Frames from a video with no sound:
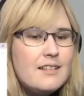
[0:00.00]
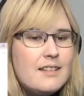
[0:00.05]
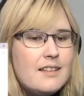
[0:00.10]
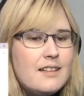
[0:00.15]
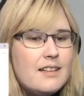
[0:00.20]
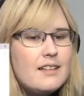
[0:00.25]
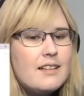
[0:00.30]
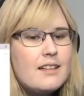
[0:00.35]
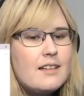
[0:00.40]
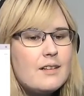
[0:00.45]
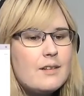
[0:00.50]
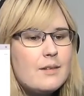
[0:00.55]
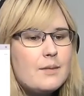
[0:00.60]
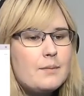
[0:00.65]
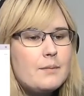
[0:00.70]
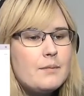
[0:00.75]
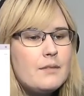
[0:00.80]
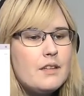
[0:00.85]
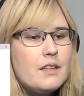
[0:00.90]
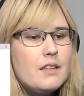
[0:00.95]
And
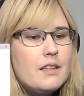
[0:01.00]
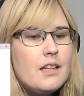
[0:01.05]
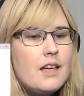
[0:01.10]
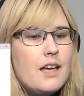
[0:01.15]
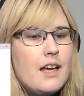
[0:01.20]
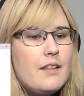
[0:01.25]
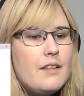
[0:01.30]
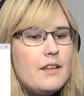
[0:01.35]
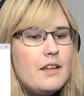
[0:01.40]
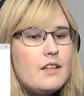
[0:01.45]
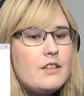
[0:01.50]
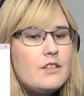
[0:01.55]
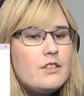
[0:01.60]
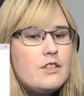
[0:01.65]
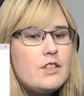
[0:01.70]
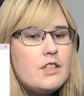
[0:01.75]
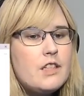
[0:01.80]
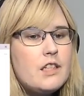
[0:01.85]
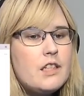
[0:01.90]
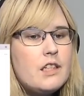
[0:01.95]
then
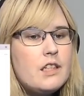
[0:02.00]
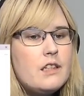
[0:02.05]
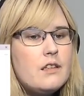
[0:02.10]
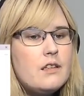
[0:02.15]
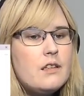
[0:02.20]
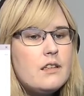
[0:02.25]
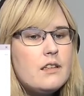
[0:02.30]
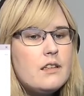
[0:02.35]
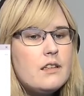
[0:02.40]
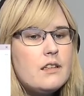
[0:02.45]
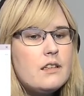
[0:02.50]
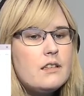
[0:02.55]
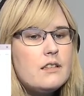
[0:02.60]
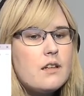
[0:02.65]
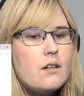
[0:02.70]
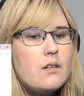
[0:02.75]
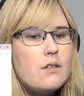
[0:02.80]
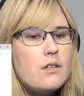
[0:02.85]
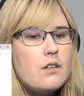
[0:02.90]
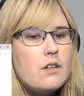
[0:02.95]
she is the
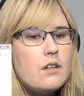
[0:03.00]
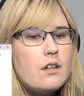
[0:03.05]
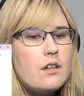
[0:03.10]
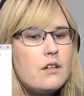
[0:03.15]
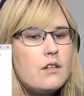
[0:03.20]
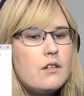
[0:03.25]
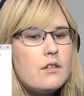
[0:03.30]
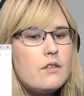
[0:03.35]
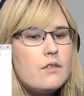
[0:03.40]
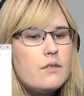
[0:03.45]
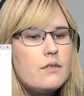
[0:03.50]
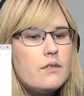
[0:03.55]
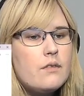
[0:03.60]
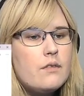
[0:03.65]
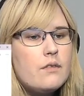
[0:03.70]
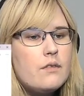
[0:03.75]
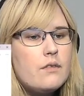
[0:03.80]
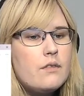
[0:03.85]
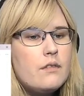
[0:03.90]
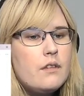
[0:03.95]
owner of
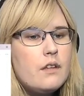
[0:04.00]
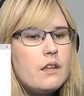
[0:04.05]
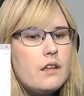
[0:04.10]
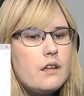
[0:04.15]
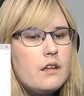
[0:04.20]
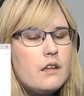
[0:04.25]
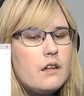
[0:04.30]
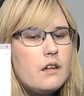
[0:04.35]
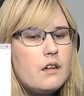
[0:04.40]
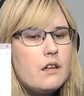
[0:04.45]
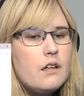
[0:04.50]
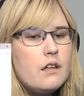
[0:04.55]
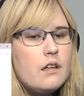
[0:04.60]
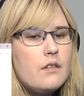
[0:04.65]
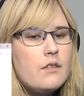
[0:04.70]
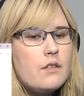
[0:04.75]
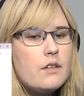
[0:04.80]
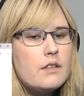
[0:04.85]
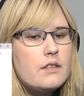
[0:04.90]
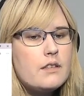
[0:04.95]
the Art of
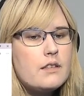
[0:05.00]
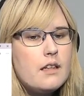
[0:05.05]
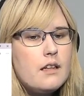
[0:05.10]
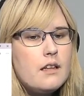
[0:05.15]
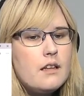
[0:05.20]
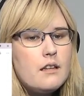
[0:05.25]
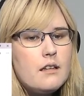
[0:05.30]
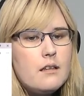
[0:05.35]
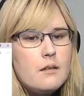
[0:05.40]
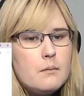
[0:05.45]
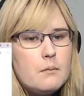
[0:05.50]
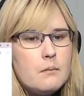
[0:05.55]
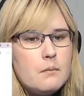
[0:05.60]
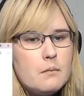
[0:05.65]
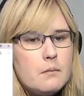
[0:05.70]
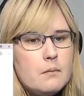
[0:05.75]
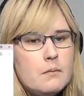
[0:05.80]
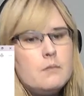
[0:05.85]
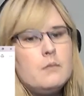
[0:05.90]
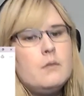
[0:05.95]
Asylum,
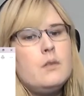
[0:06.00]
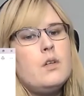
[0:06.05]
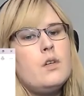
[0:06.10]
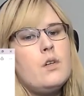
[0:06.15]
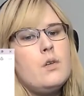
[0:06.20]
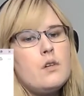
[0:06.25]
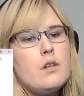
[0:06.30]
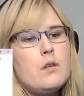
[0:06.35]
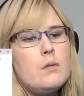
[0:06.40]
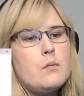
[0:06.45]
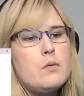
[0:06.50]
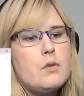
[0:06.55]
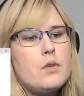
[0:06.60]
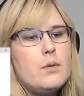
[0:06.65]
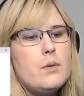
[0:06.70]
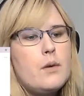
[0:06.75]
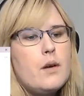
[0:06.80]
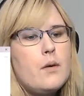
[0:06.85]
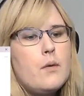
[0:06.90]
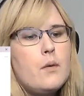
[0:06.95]
who were on board
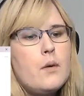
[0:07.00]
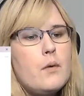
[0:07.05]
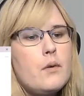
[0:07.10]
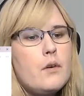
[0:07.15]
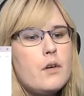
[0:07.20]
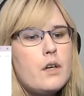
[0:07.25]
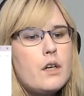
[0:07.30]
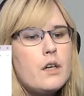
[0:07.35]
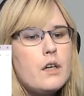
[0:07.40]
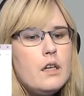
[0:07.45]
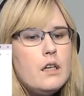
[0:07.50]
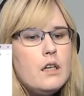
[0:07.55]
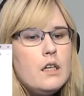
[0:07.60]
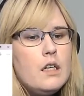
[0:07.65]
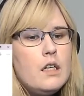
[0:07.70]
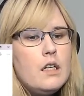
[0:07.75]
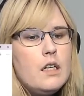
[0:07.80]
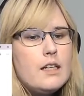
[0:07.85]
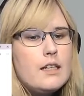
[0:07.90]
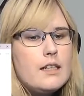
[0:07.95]
while we were.
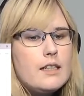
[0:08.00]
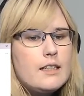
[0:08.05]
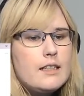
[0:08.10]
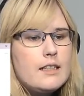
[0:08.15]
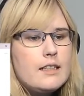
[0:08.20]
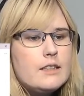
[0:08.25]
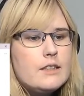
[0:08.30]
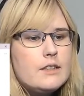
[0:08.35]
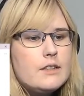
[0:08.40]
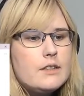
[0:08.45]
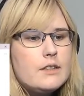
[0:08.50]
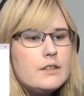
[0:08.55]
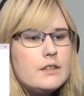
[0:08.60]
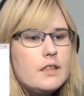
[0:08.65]
So,